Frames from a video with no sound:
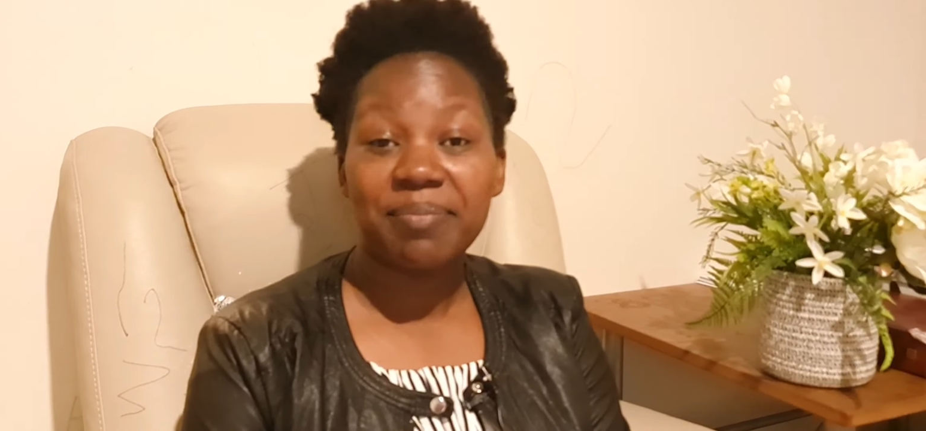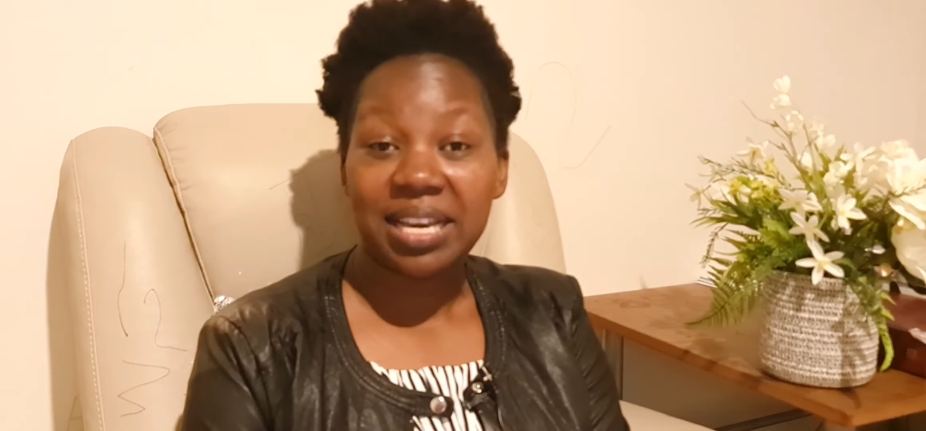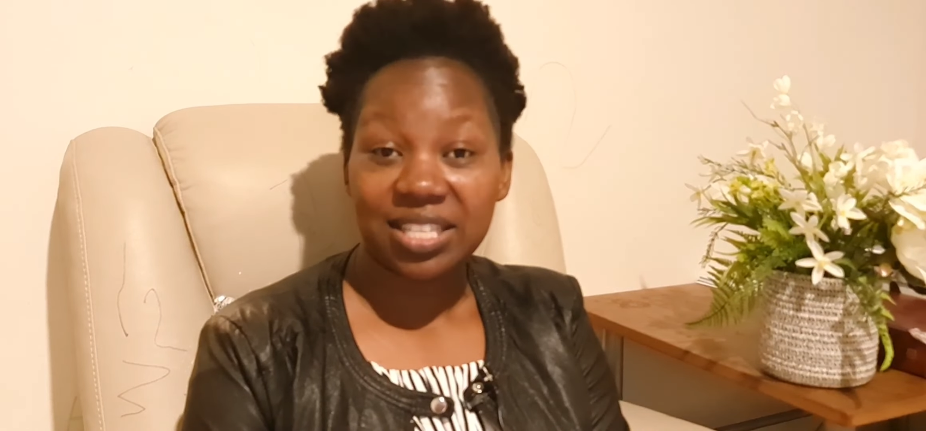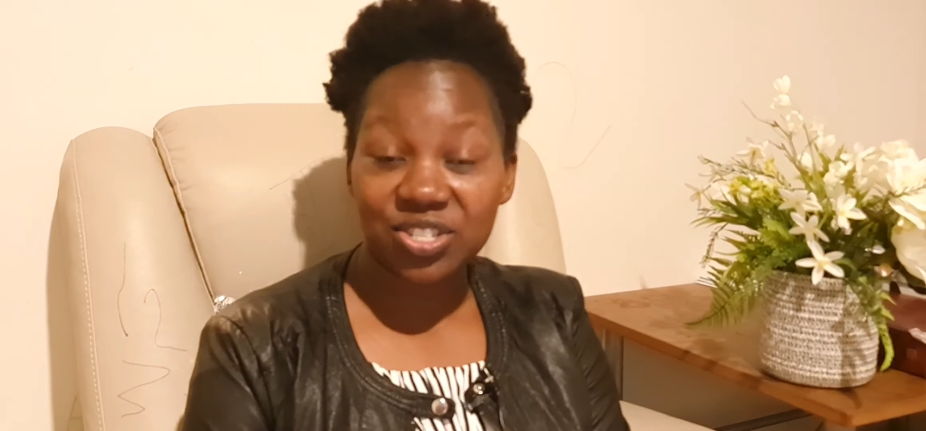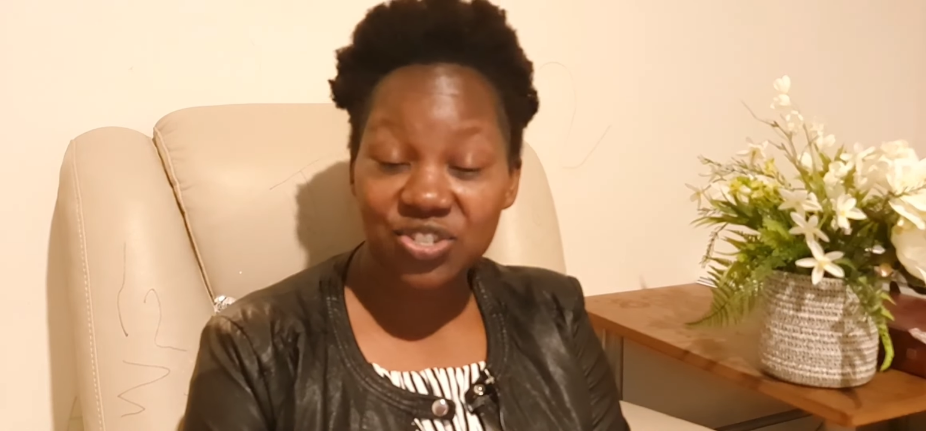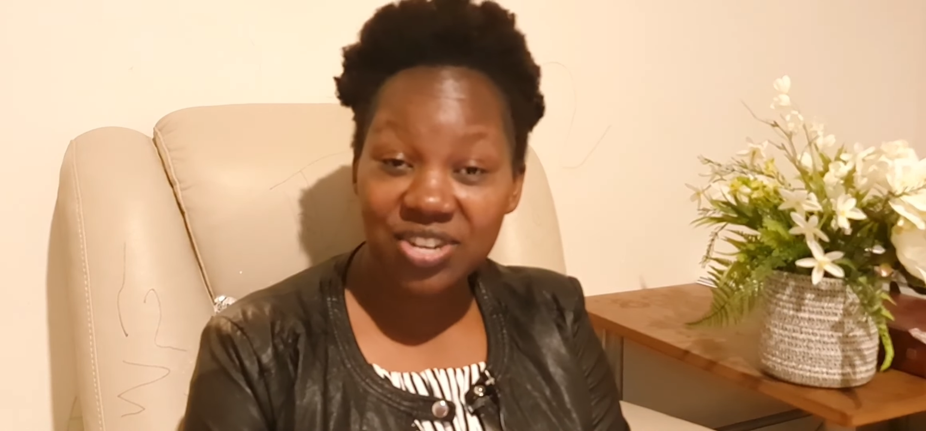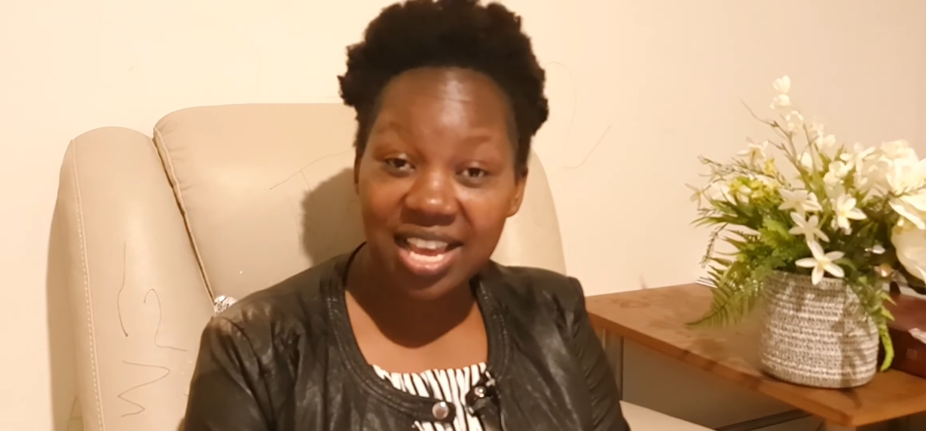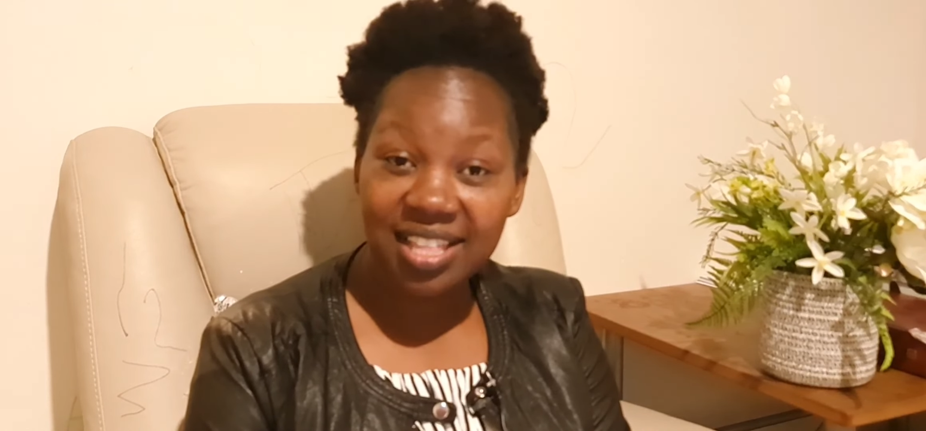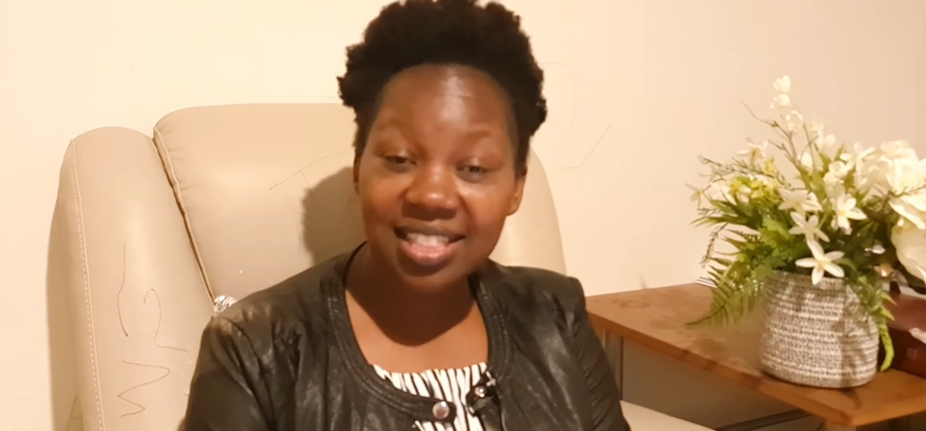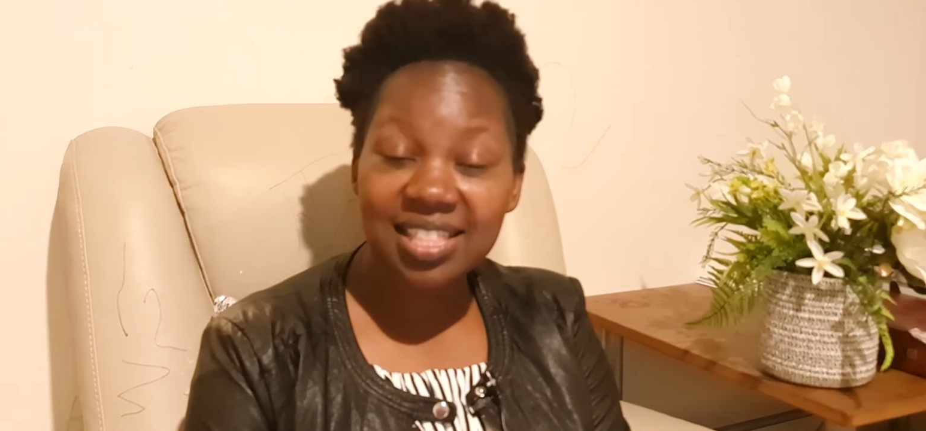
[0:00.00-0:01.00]
my
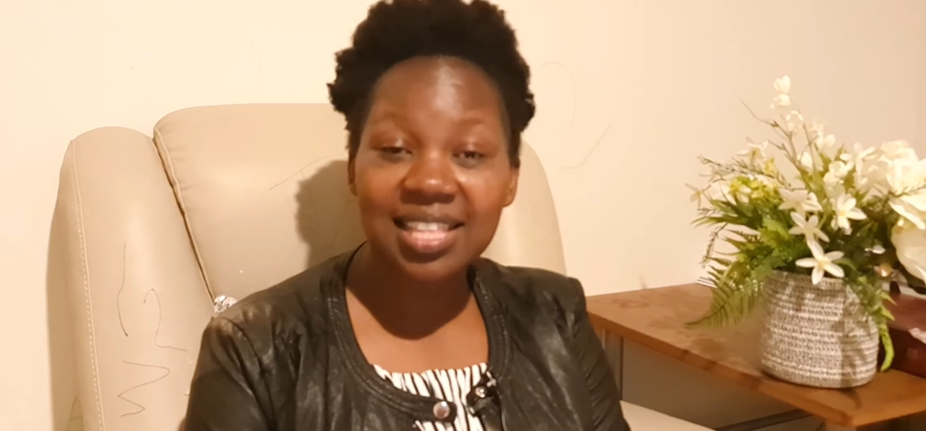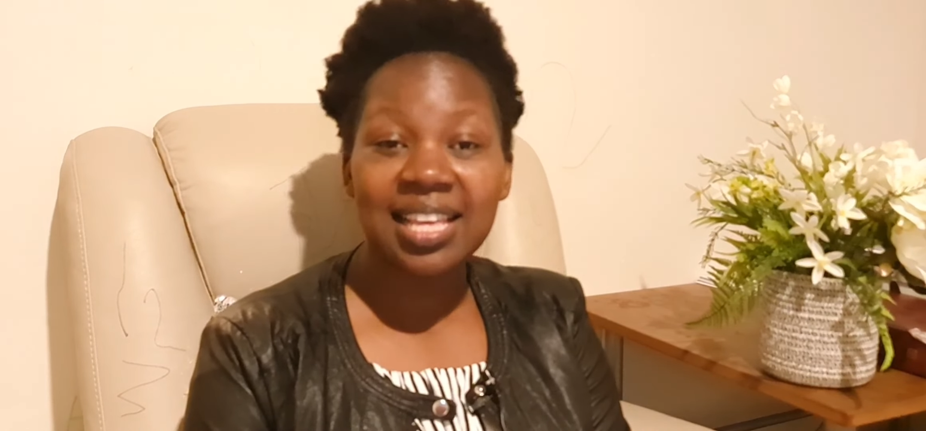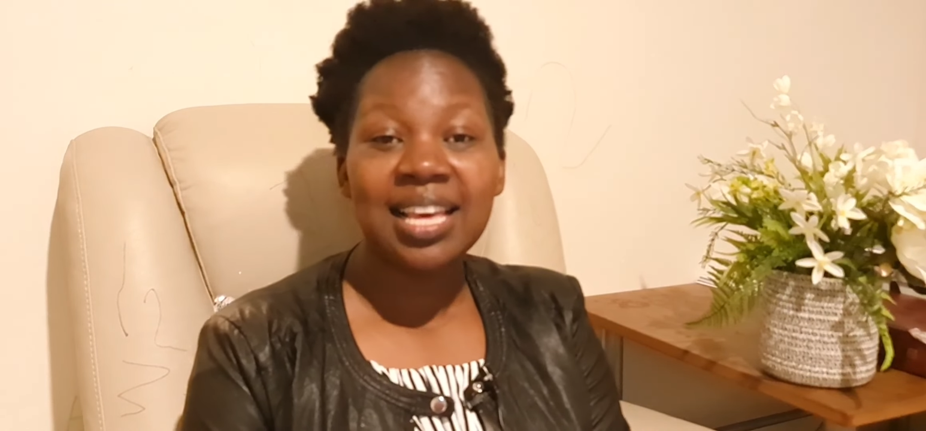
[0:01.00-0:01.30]
strength,